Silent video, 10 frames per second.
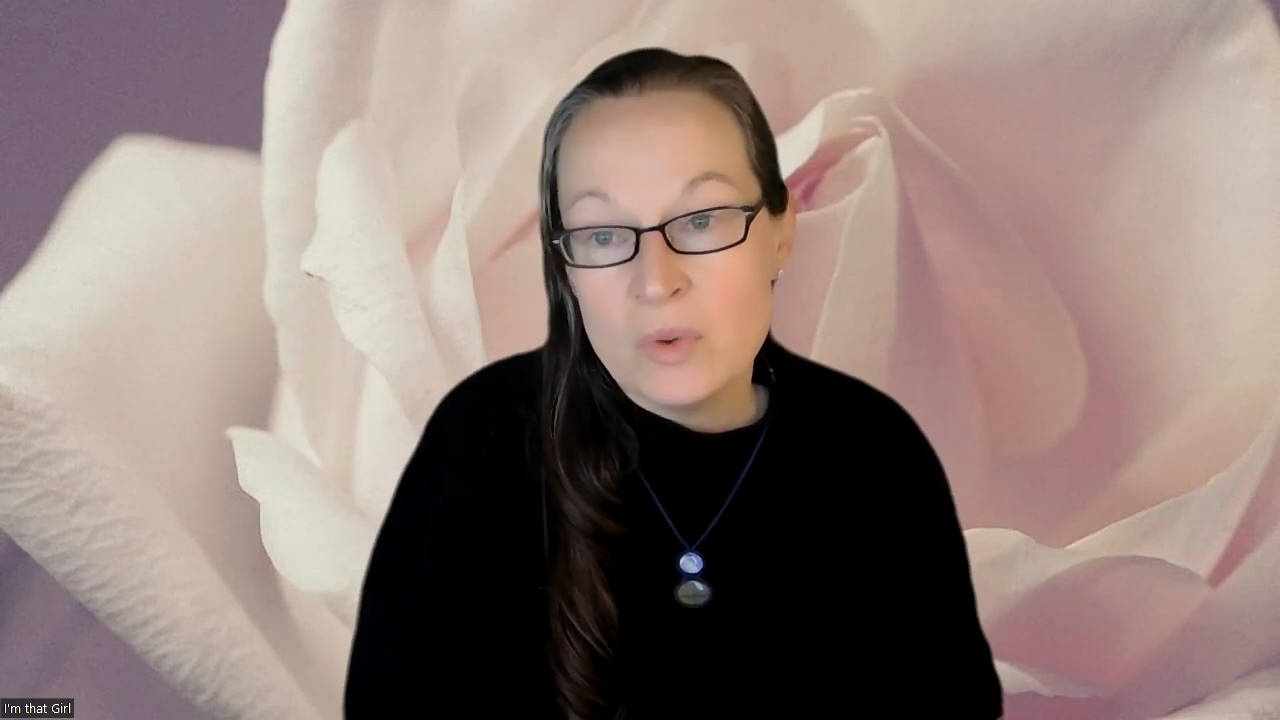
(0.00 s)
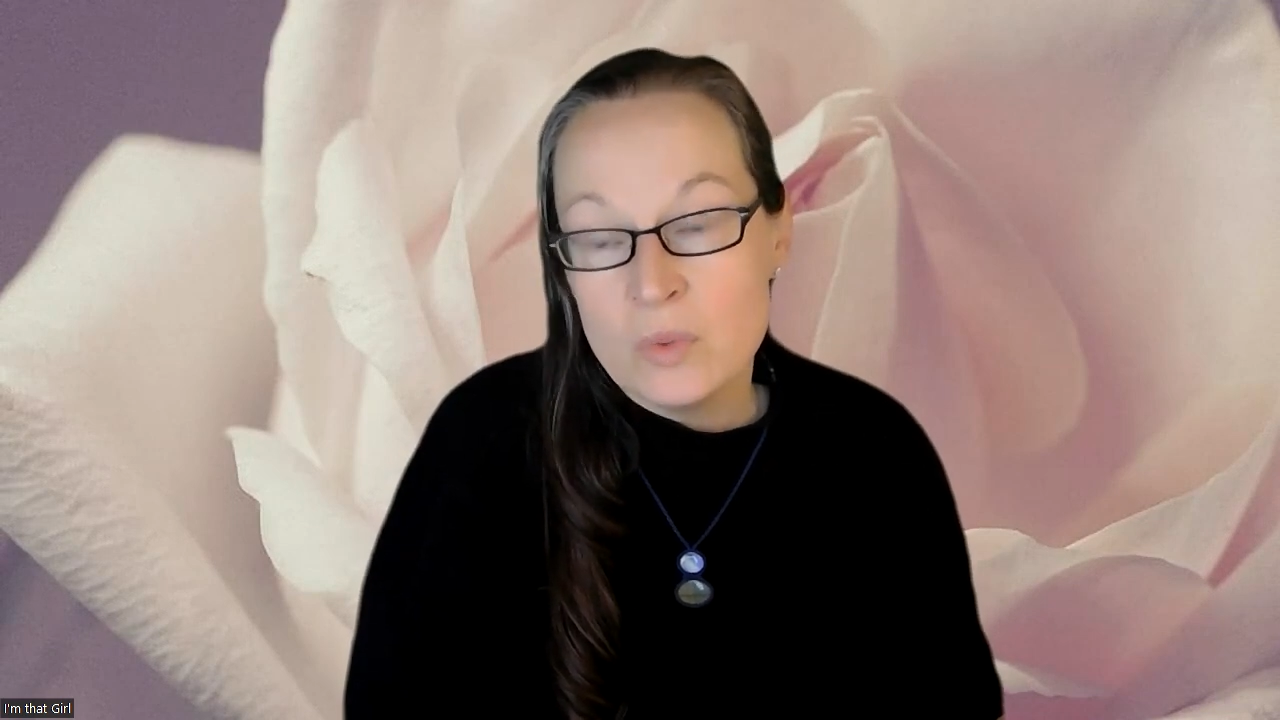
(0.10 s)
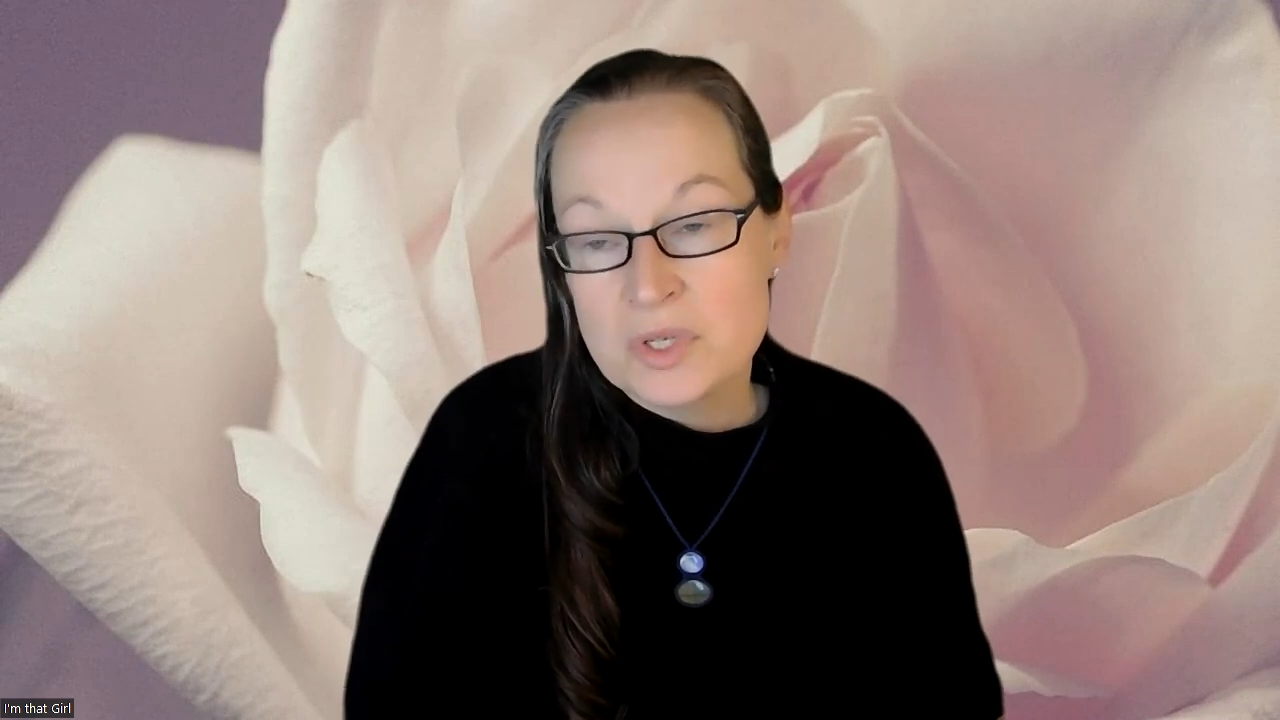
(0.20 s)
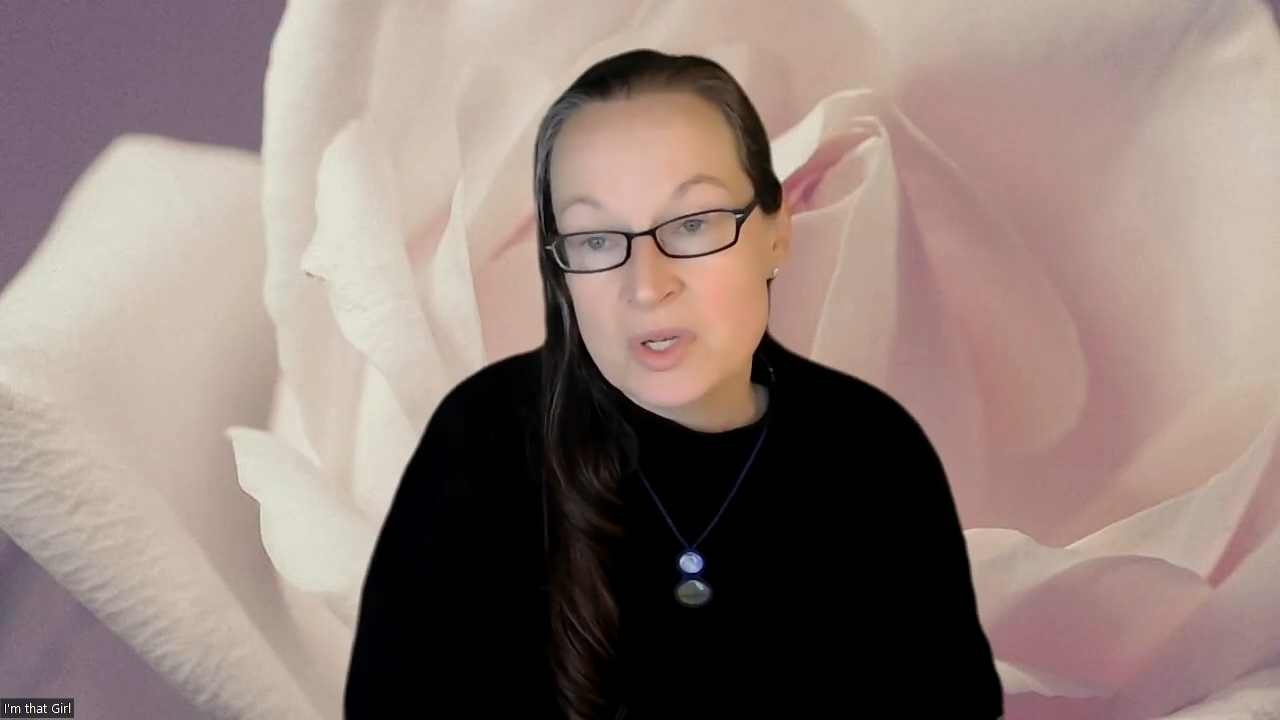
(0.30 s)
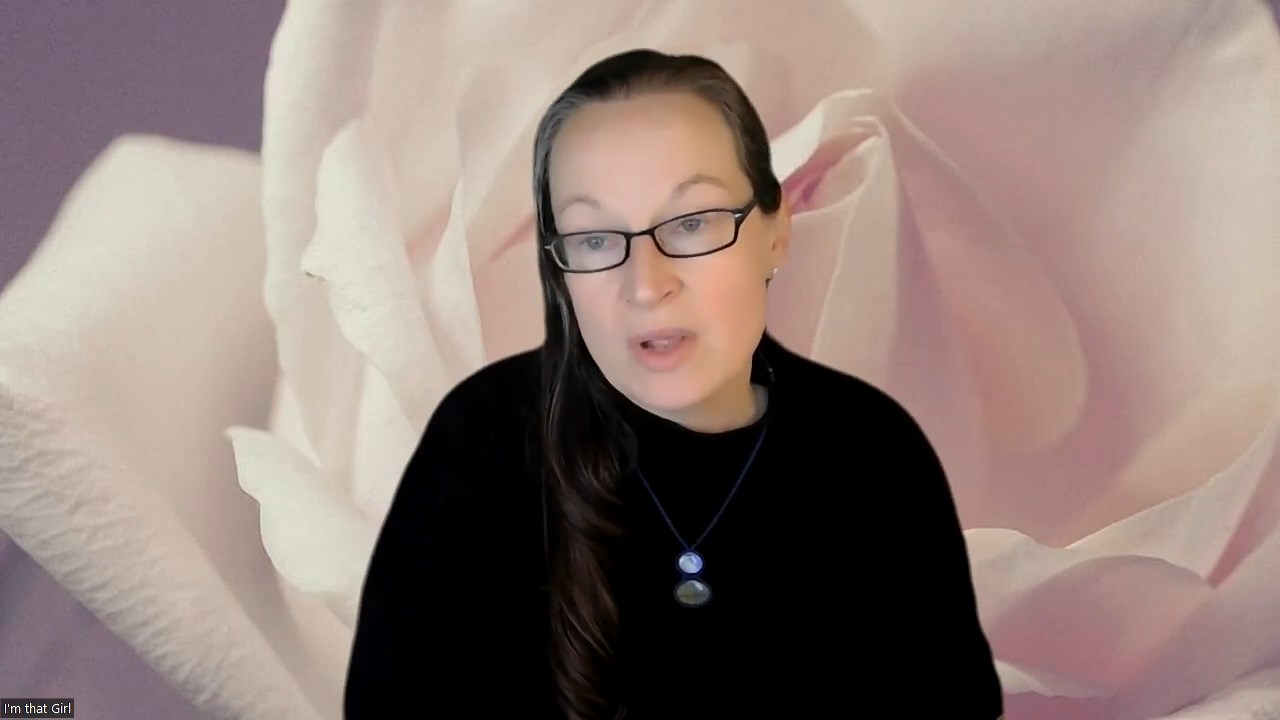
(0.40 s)

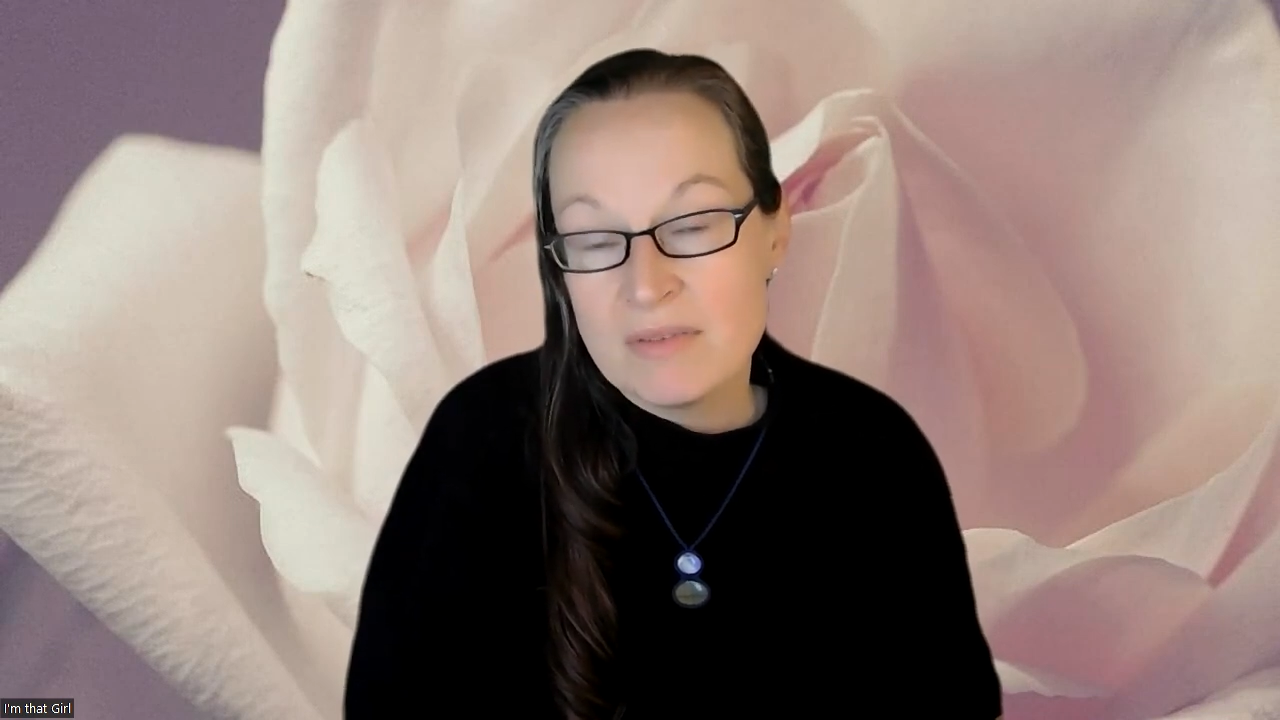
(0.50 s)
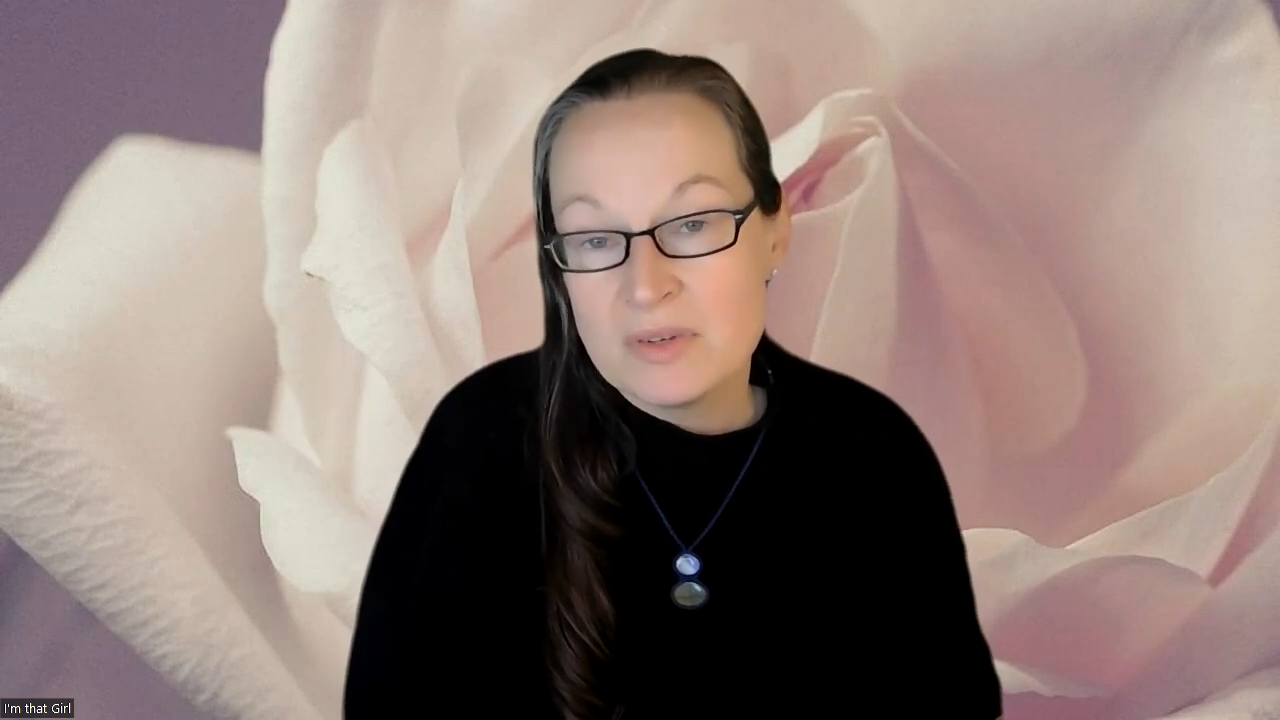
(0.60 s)
also have